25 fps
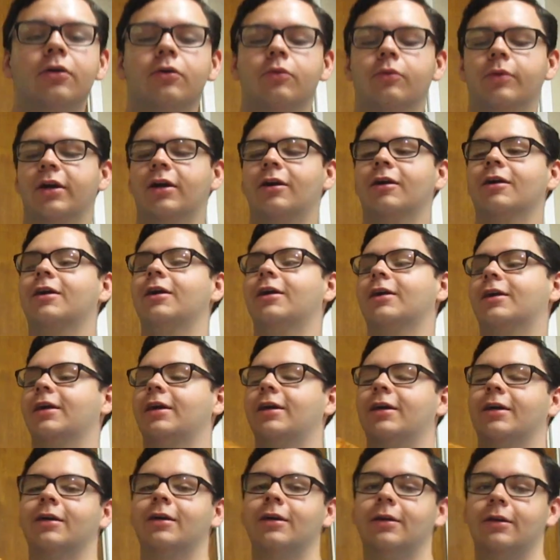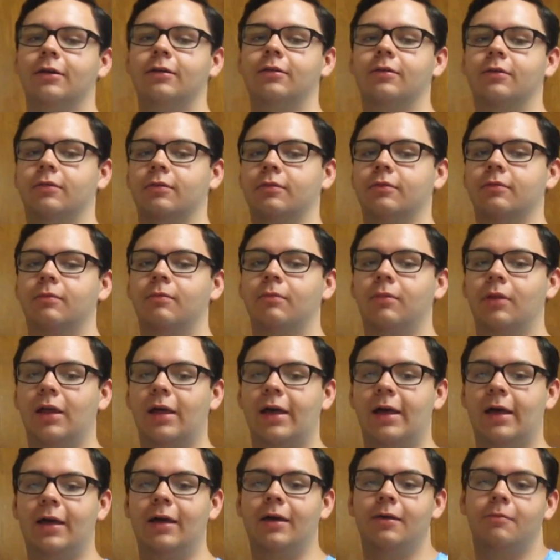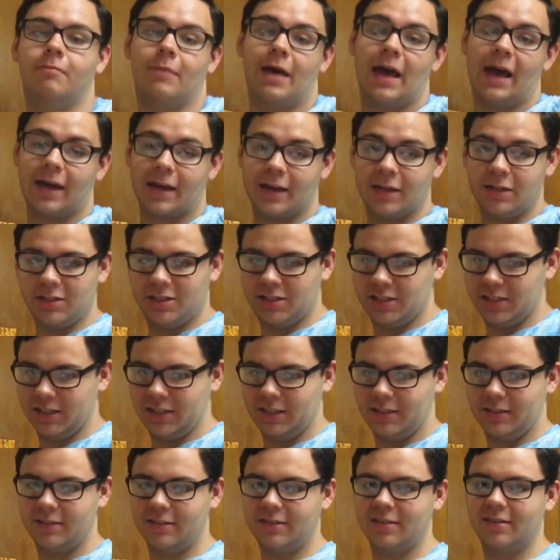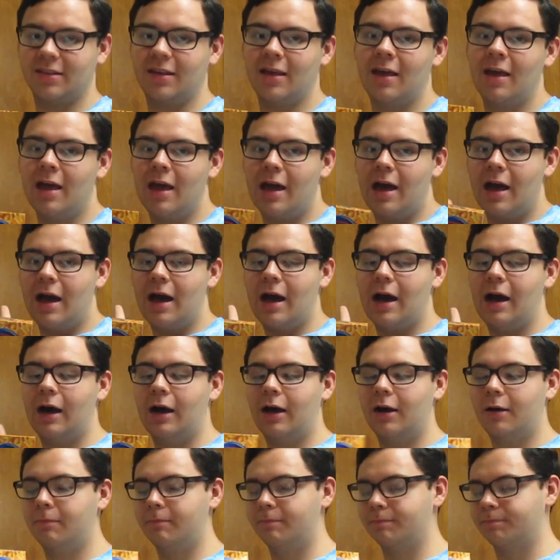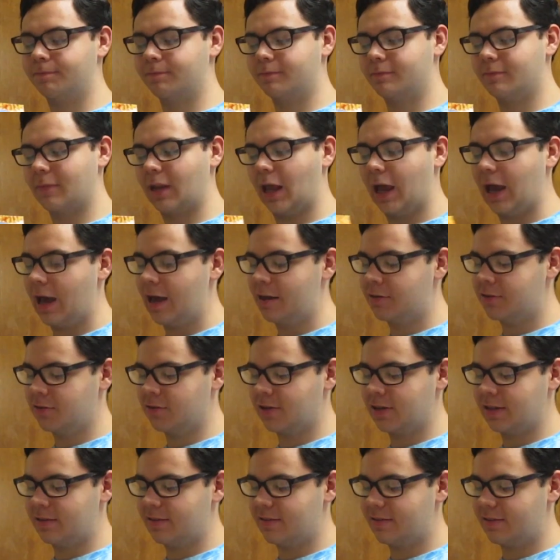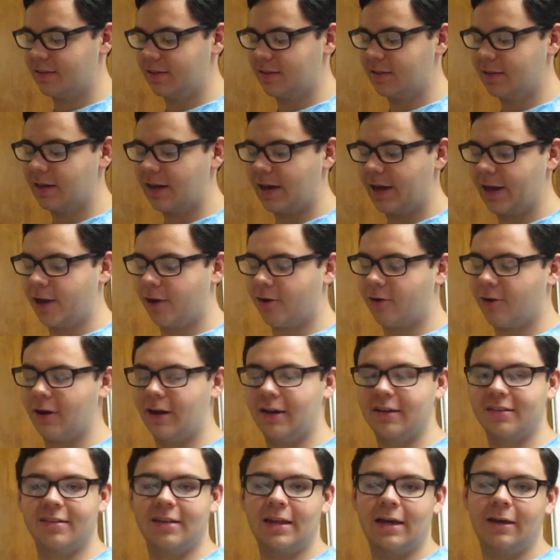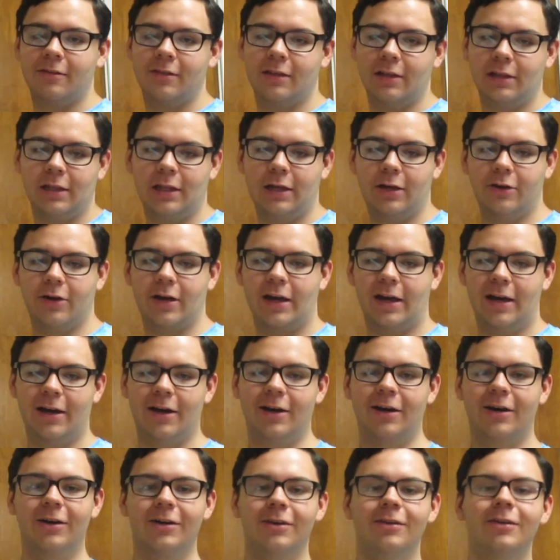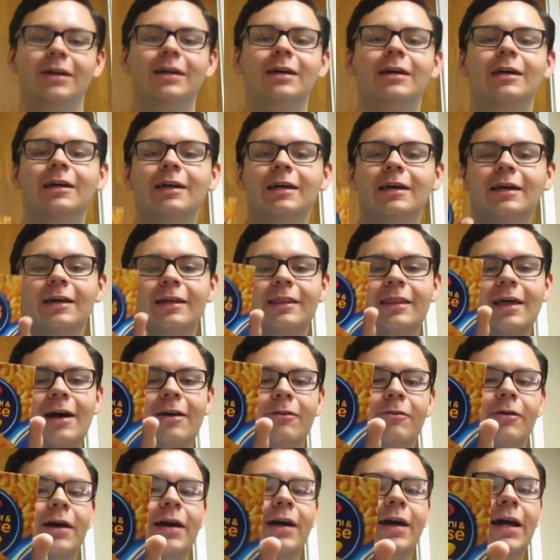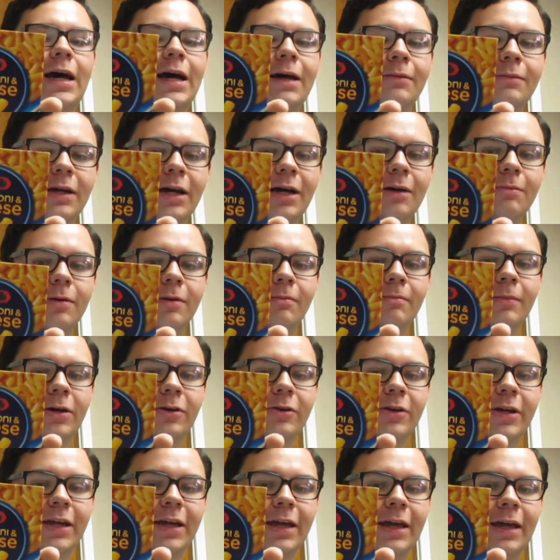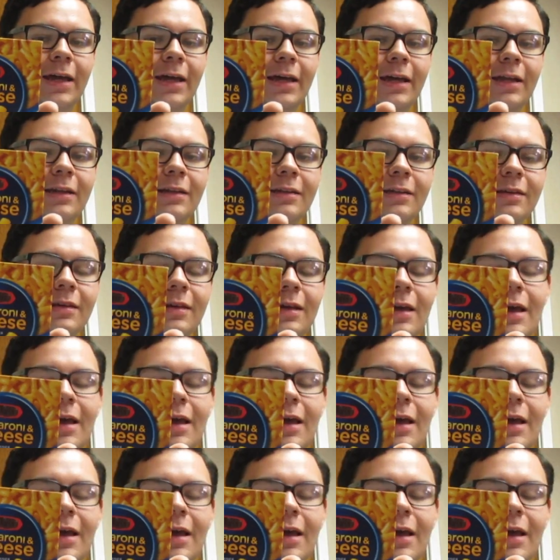we are cooking mac and cheese. As you can see, I crossed out the logo. That way I'm not promoting it